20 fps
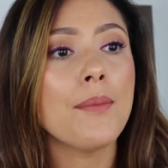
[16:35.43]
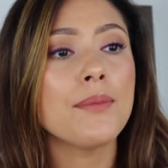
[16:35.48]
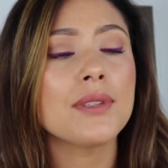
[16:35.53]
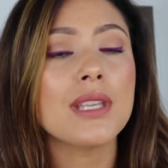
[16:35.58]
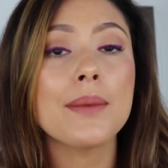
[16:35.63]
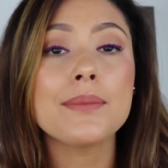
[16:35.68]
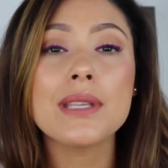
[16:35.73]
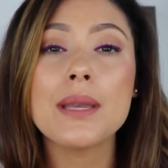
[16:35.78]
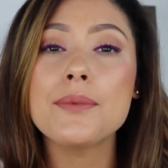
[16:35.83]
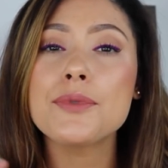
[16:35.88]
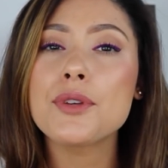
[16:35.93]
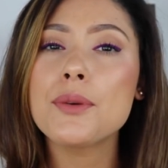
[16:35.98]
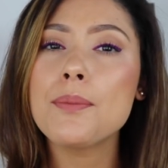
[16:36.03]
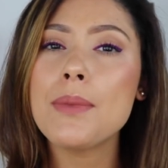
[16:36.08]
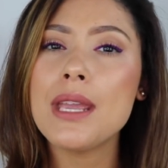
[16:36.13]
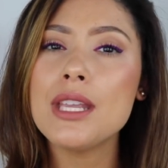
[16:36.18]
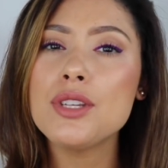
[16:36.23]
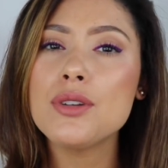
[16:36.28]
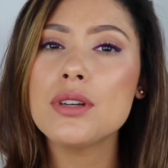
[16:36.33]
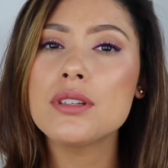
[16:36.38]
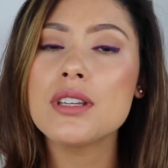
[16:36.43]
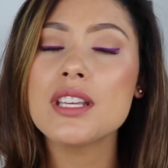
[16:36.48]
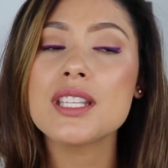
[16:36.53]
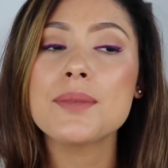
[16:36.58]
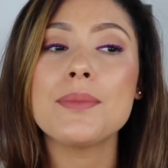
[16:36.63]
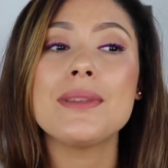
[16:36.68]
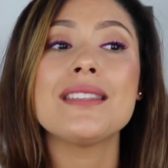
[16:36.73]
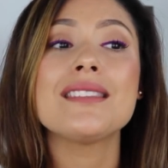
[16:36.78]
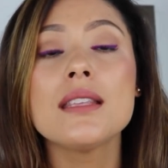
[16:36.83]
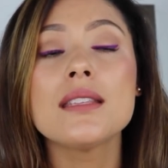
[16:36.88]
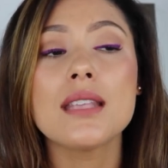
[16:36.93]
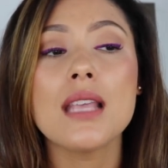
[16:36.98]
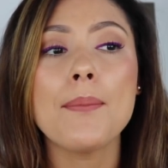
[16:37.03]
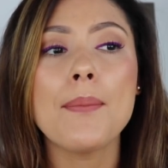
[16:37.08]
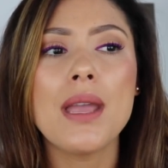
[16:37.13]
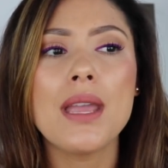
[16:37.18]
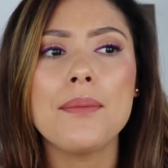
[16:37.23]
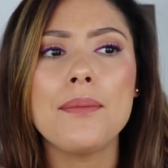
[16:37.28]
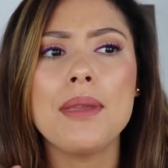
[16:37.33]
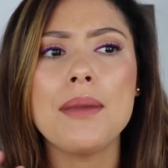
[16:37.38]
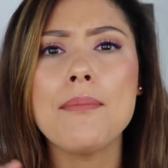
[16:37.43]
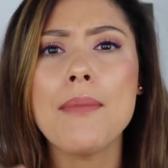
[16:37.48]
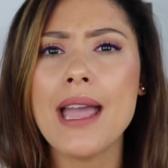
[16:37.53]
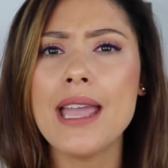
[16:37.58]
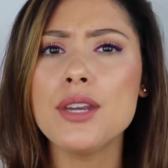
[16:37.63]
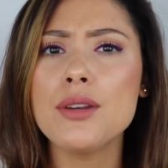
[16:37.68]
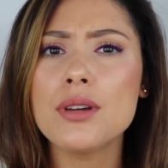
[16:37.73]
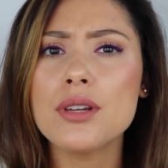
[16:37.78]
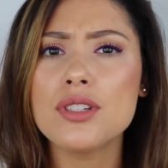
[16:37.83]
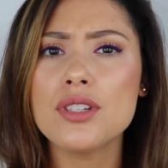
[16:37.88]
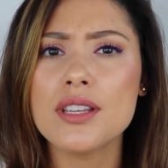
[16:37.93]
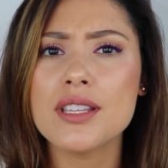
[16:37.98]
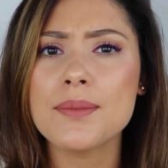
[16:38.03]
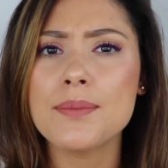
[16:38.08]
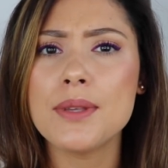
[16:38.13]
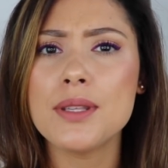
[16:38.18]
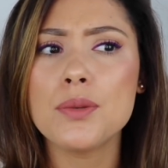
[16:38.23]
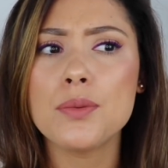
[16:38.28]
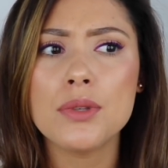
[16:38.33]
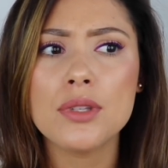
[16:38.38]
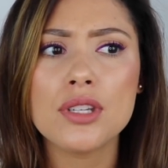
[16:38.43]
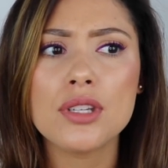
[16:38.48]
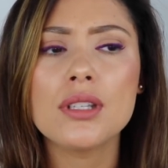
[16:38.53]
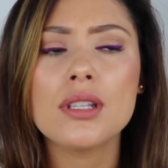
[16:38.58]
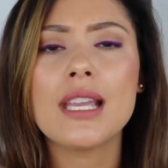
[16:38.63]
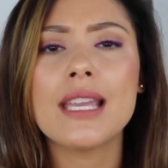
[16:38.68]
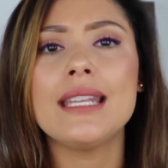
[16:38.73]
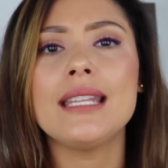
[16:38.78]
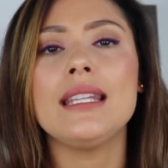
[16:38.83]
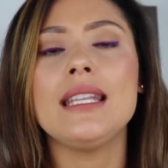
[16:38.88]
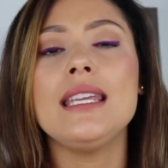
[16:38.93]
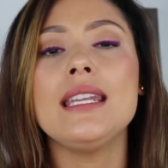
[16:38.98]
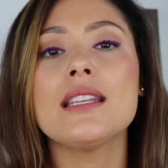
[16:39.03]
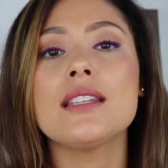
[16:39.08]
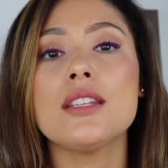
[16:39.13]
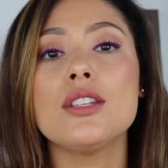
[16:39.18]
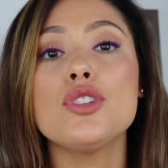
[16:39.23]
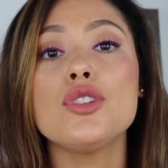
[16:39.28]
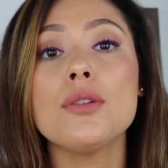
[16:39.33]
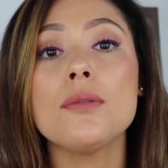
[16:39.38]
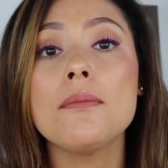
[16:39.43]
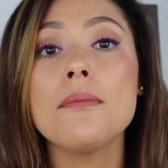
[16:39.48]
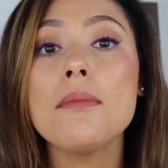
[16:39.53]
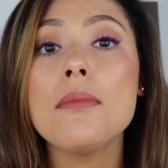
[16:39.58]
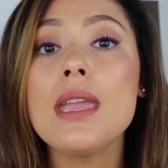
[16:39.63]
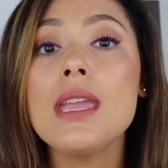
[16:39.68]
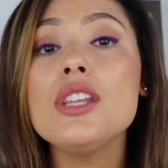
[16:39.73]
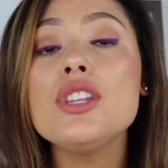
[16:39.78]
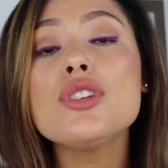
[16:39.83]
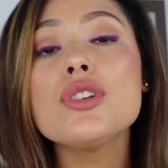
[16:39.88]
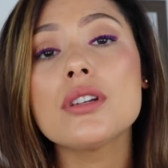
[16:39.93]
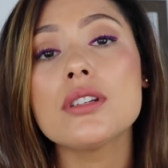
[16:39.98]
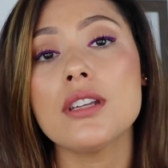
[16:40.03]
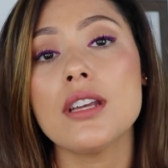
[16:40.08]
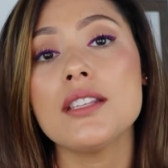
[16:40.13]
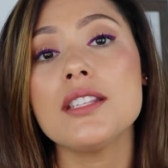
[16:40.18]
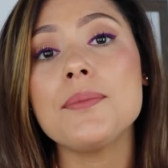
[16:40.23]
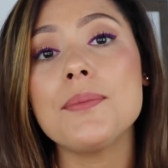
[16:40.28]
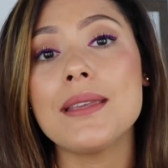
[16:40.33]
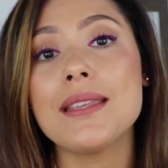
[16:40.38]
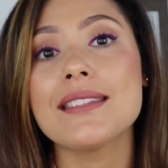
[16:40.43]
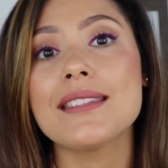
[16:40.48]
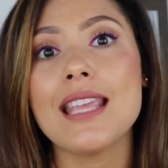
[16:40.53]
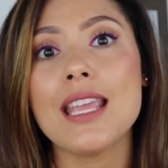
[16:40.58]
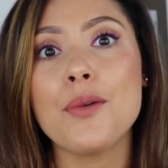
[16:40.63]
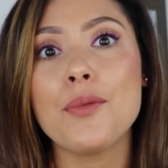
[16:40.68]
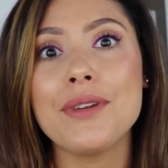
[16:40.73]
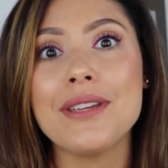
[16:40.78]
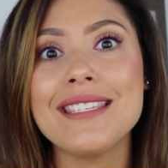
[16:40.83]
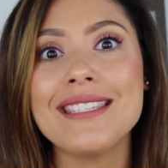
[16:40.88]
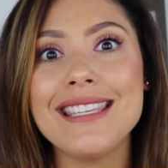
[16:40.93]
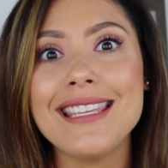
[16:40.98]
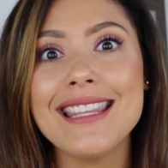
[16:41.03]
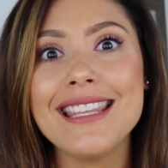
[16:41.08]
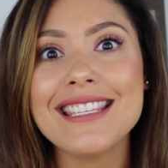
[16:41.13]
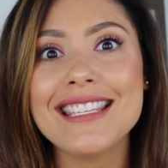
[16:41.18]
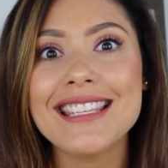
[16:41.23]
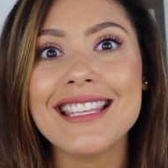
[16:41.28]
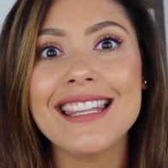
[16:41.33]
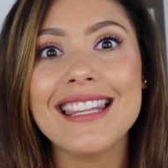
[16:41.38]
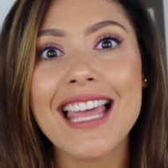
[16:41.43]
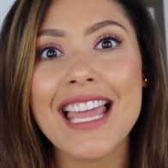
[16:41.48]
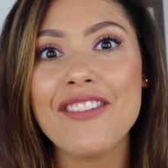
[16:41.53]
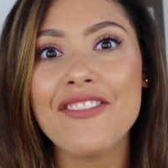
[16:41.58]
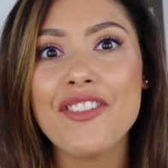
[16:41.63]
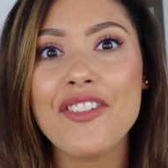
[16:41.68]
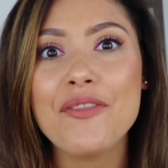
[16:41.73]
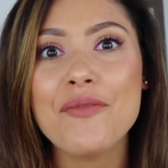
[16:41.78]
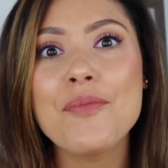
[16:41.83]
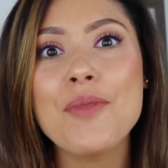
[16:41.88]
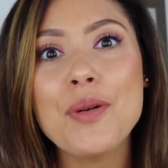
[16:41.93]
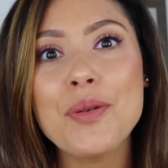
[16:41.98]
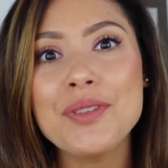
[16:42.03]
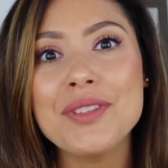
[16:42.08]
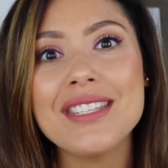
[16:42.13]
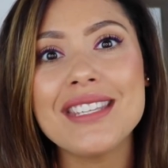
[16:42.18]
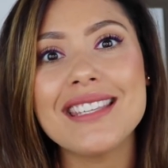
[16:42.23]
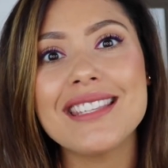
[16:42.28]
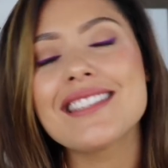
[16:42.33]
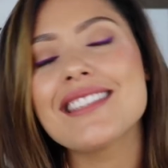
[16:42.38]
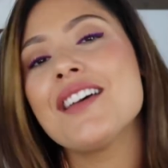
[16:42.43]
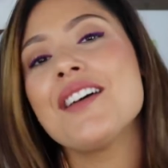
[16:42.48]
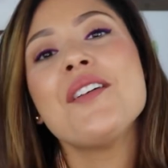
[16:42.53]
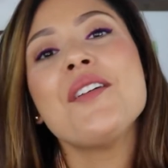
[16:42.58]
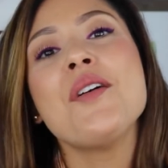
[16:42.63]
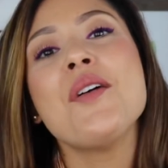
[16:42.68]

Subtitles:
Sometimes they're major adjustments. Some might be minor adjustments, which can lead us into major adjustments. And we see this in the life of Moses.